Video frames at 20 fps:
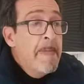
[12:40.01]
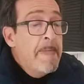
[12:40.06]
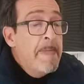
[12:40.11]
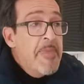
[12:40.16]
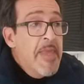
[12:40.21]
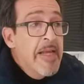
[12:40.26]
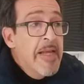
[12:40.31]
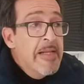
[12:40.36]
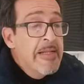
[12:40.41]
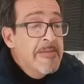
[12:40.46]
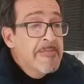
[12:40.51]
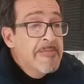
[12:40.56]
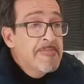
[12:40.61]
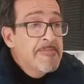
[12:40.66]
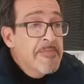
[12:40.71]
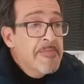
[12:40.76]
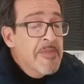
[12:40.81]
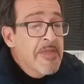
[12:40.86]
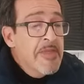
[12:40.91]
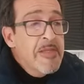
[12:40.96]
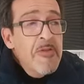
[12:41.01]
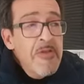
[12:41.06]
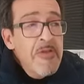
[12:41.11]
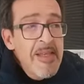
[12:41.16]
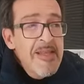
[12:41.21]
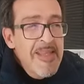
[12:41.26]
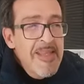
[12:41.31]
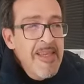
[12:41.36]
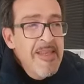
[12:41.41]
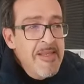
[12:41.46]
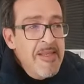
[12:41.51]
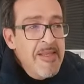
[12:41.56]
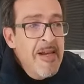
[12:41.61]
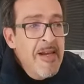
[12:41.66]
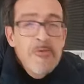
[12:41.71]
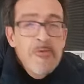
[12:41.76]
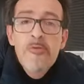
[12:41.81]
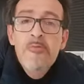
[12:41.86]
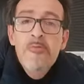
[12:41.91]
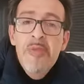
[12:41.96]
And so it's
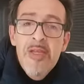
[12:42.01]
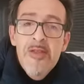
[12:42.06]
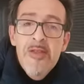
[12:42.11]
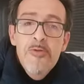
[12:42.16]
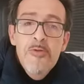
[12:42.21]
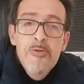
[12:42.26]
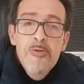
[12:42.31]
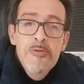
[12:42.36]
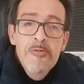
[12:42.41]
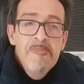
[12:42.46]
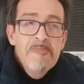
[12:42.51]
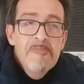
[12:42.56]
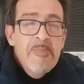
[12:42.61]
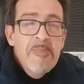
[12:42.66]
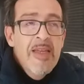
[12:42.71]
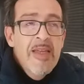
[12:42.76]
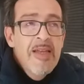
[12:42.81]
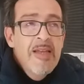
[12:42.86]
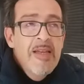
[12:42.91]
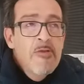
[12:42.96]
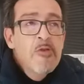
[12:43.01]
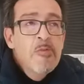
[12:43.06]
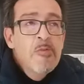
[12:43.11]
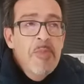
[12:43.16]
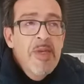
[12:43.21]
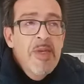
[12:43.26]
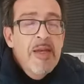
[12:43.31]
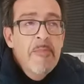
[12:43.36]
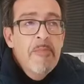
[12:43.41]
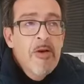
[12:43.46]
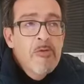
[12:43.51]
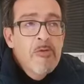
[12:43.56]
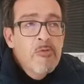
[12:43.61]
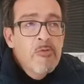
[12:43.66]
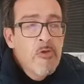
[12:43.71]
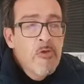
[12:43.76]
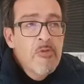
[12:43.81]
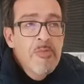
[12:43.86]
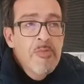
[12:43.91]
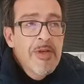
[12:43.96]
hard to me to speak about
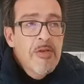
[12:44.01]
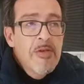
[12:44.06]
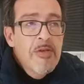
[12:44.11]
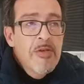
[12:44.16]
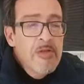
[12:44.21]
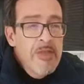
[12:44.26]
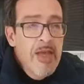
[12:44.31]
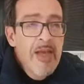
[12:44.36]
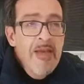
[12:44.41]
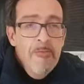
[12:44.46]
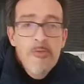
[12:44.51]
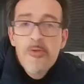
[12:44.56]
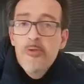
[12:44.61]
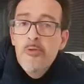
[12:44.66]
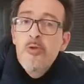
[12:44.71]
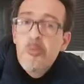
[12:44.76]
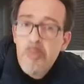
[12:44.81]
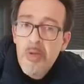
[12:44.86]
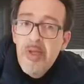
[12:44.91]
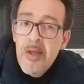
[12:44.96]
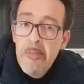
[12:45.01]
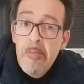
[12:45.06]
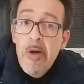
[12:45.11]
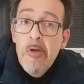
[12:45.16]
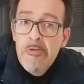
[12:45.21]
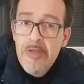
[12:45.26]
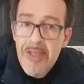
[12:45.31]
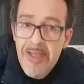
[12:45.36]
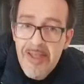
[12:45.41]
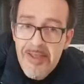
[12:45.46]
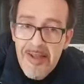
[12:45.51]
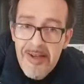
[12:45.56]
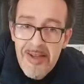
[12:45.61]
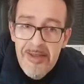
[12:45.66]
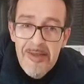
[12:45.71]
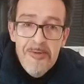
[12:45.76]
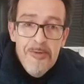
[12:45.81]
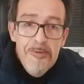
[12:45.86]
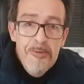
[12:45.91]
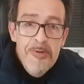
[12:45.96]
Rome, because I want to speak about
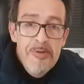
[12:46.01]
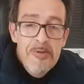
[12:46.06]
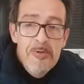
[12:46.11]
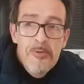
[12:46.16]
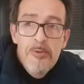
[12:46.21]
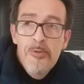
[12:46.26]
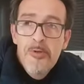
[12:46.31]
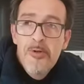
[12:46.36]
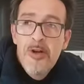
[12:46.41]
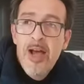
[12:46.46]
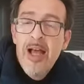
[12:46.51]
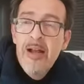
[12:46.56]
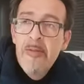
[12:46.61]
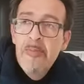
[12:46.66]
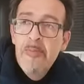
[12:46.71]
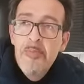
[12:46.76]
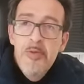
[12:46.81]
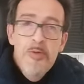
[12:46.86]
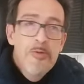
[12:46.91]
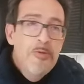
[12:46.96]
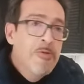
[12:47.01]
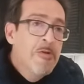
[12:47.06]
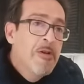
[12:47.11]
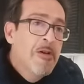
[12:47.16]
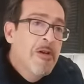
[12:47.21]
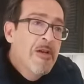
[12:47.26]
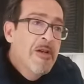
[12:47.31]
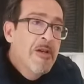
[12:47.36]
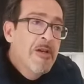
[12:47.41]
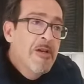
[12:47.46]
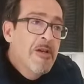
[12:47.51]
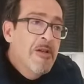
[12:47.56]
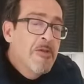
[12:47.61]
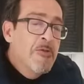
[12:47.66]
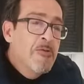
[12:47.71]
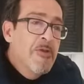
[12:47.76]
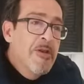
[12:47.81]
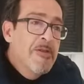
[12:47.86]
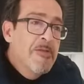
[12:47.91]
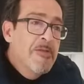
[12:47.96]
Italy, to help you
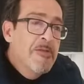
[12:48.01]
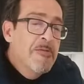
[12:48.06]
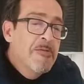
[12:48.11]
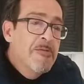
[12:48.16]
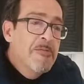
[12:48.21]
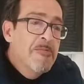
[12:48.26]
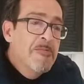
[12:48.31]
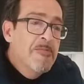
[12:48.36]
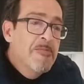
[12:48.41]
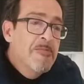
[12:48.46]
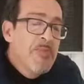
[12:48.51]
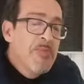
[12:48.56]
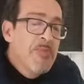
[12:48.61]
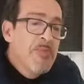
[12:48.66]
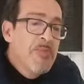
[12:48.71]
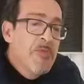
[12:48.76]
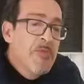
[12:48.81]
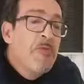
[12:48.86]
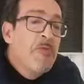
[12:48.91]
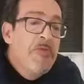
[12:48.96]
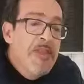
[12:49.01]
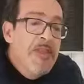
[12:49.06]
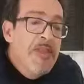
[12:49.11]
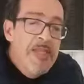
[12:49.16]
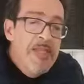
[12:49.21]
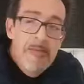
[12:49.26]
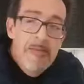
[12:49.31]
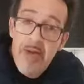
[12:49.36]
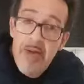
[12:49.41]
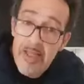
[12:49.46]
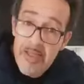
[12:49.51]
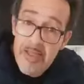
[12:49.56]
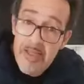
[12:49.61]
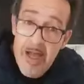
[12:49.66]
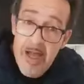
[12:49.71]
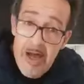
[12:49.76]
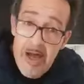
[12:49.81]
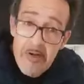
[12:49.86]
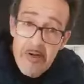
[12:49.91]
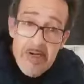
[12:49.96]
to visit better
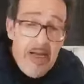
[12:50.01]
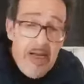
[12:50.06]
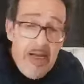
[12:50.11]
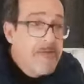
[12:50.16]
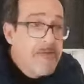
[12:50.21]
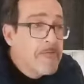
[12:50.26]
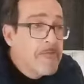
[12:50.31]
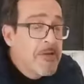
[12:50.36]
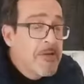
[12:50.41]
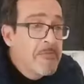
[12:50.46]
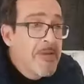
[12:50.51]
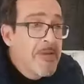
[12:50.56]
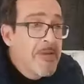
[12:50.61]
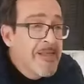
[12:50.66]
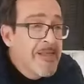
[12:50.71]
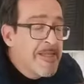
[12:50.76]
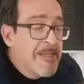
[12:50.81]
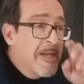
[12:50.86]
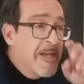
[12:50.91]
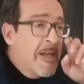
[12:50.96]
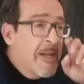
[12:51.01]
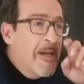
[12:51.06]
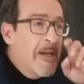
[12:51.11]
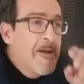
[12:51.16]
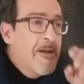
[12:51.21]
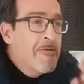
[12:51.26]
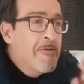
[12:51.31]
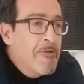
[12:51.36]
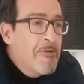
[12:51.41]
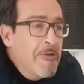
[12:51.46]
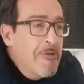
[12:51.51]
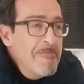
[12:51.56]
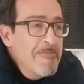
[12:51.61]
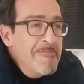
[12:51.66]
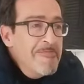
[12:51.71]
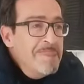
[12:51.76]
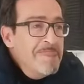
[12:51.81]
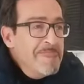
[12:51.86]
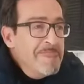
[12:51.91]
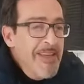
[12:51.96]
our country. But Rome
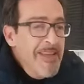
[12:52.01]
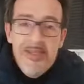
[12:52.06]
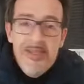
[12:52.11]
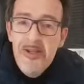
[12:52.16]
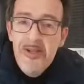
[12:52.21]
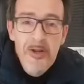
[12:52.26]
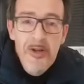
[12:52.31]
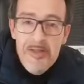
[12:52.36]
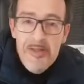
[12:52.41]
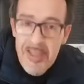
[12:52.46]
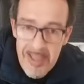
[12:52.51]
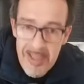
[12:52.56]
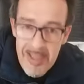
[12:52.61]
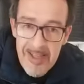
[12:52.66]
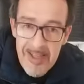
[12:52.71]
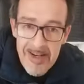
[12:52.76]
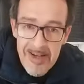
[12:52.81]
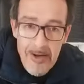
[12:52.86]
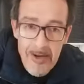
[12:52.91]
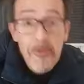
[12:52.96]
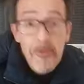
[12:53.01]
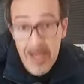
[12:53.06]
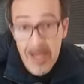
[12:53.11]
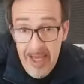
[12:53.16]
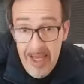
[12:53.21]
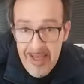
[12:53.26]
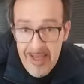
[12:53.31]
is not Italy. Okay,